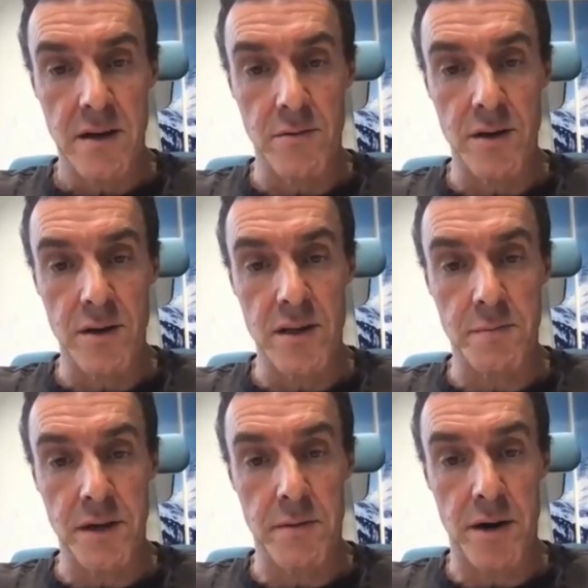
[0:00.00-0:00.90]
We
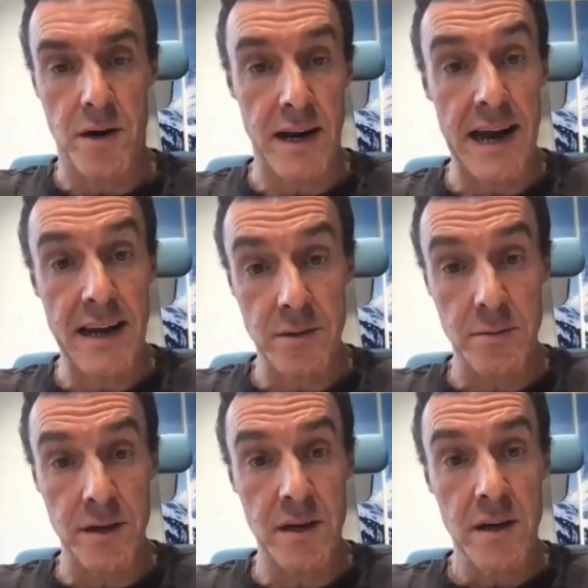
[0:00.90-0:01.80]
speak about
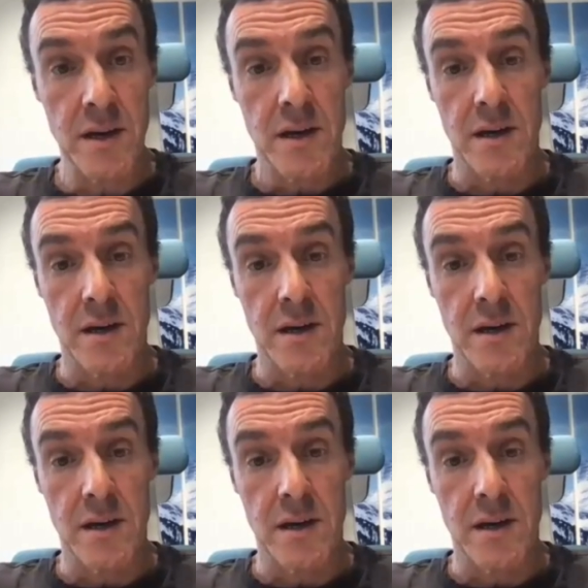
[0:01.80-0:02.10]
anatomy,